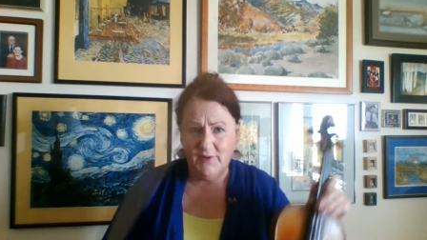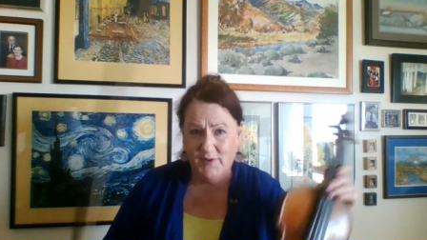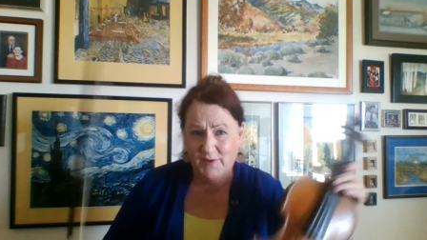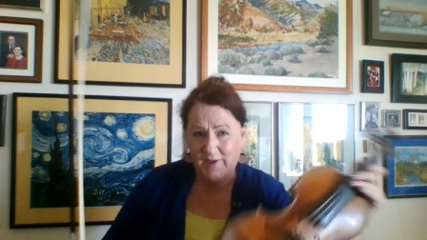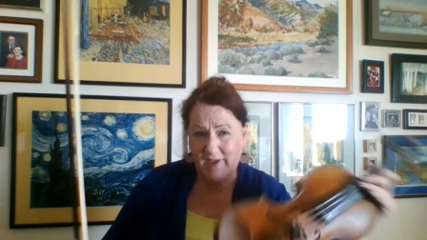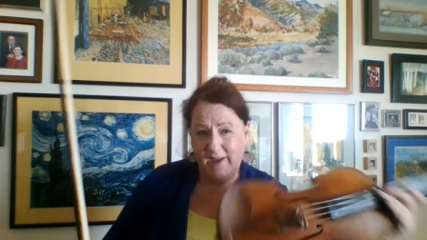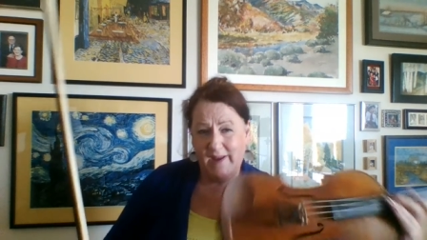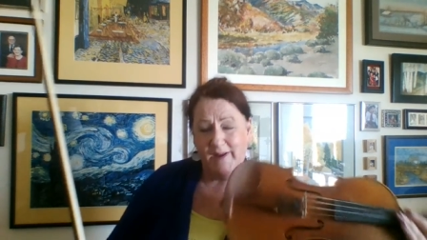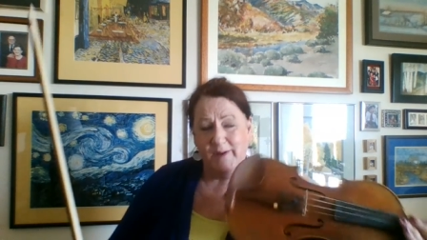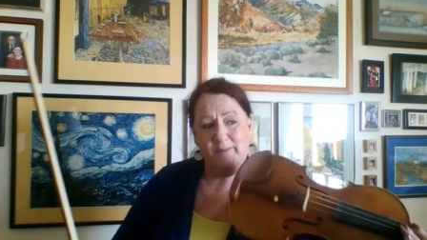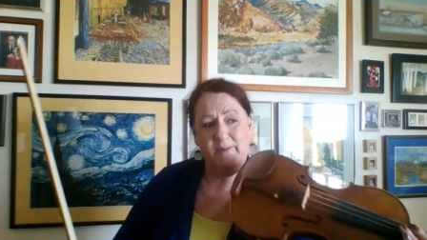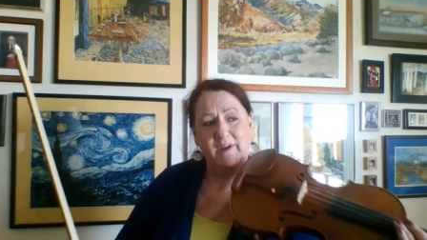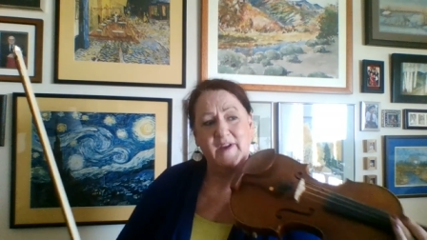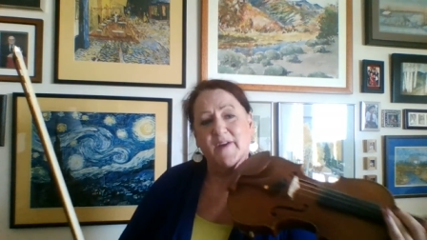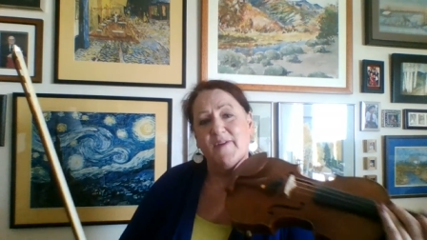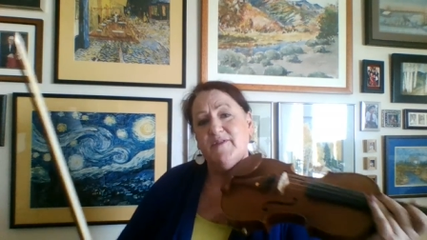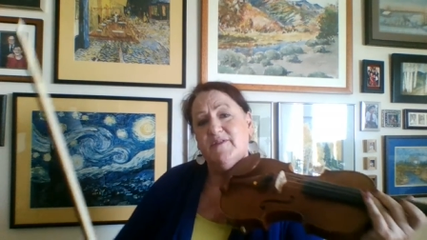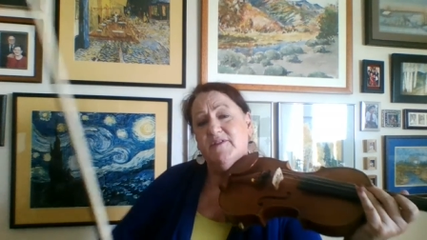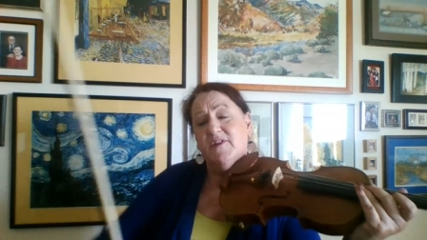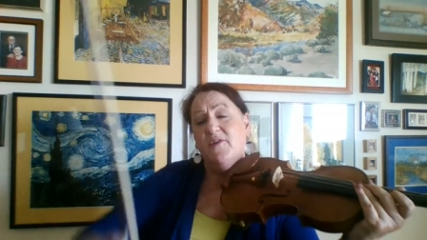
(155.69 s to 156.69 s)
Okay, here we
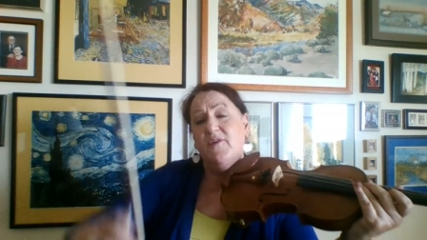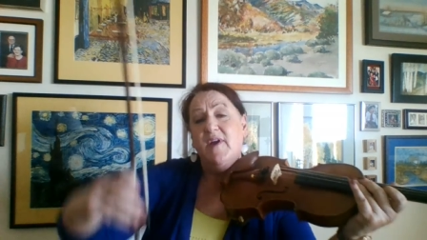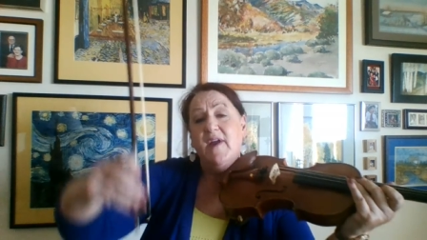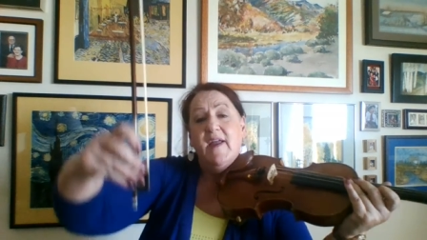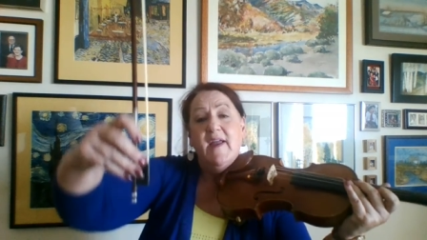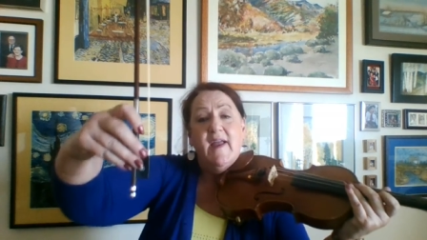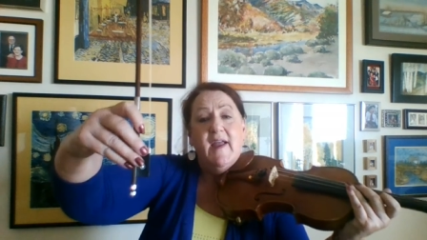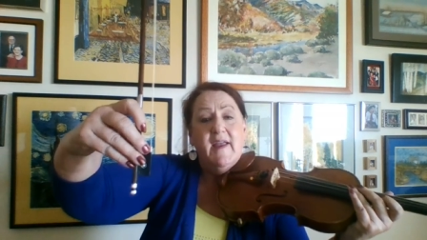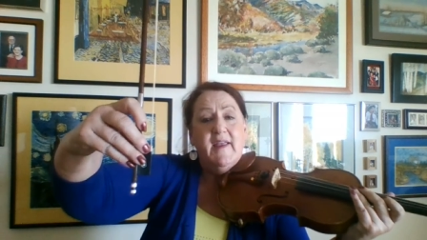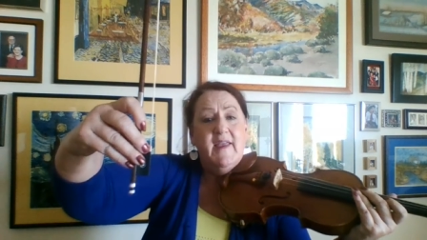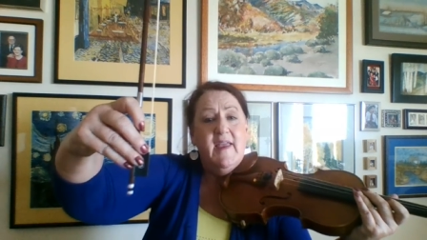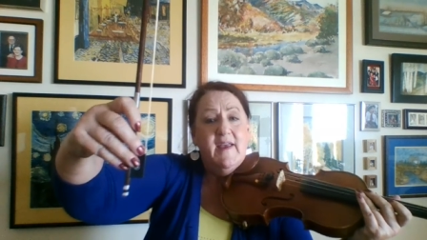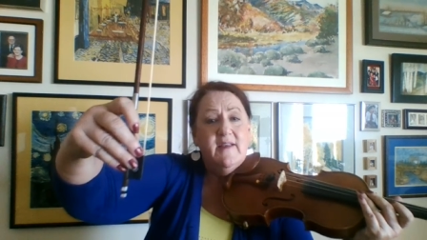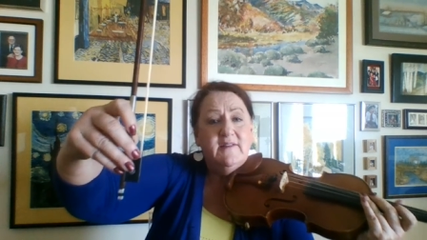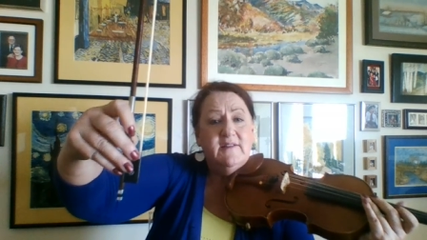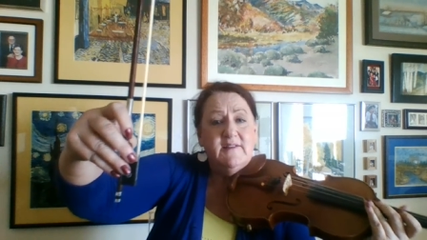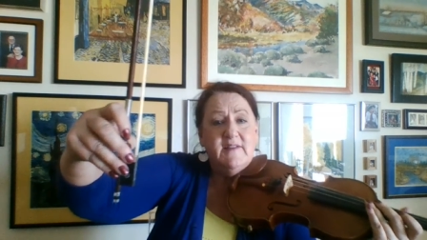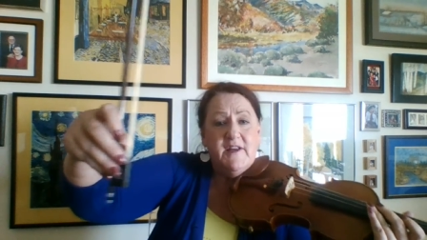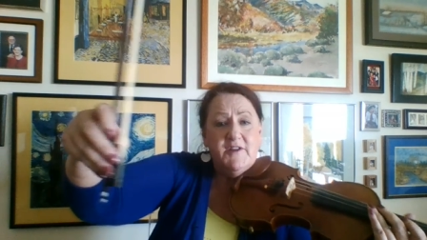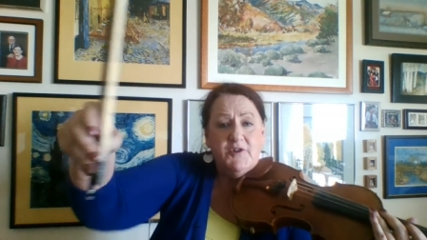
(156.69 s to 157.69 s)
go. So again,
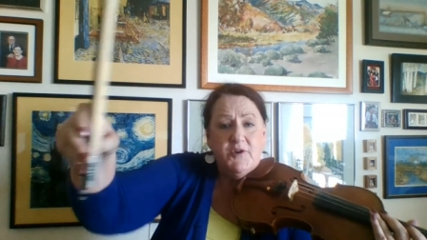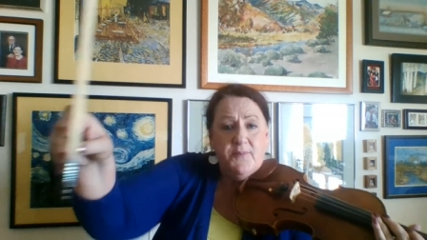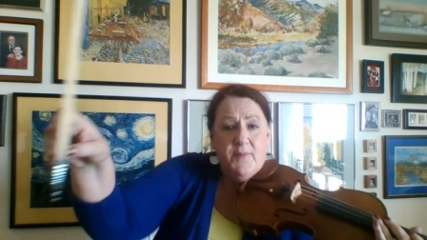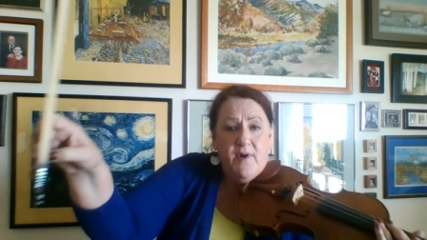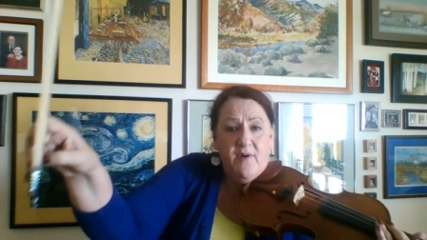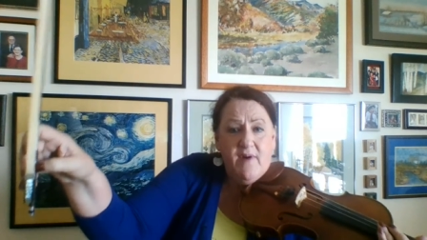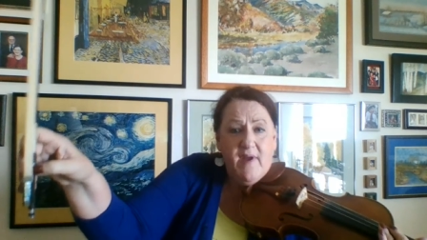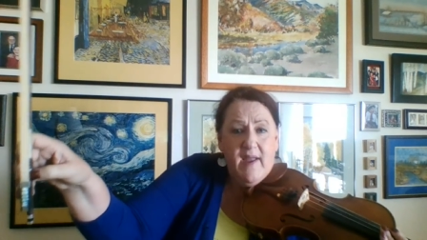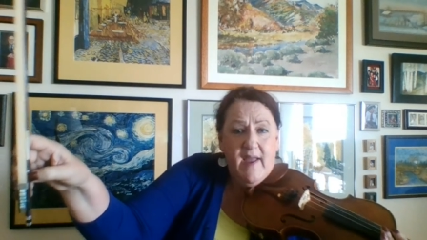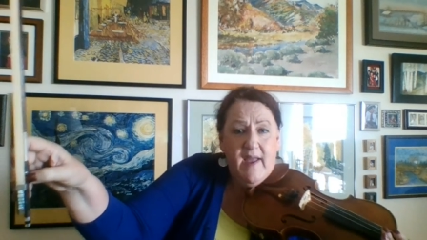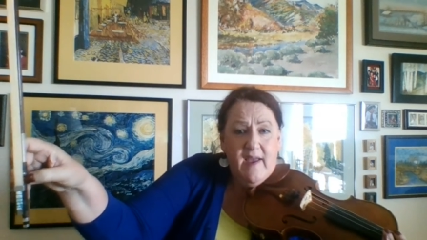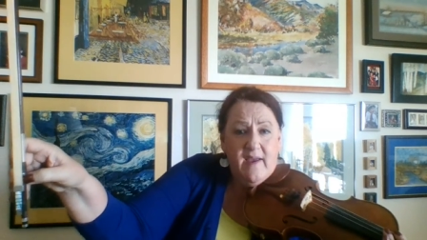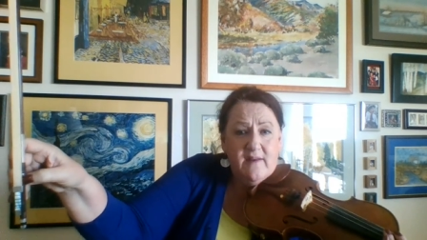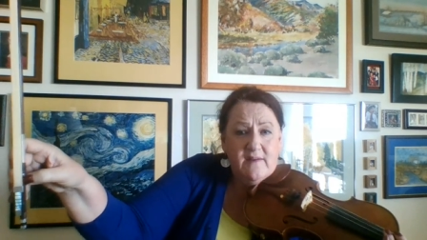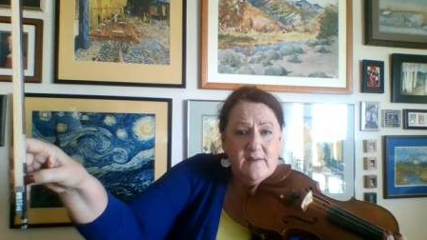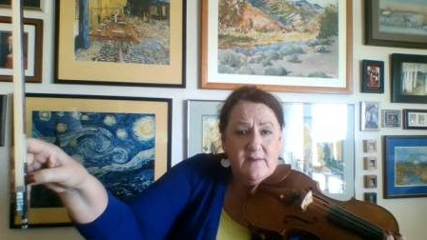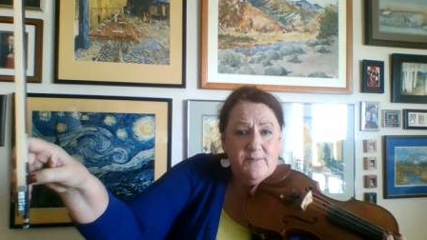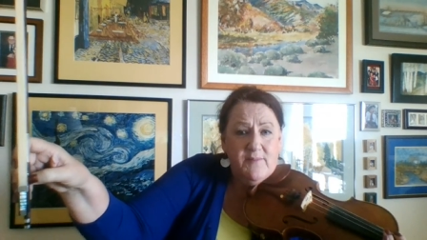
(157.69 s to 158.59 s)
set your bow hand.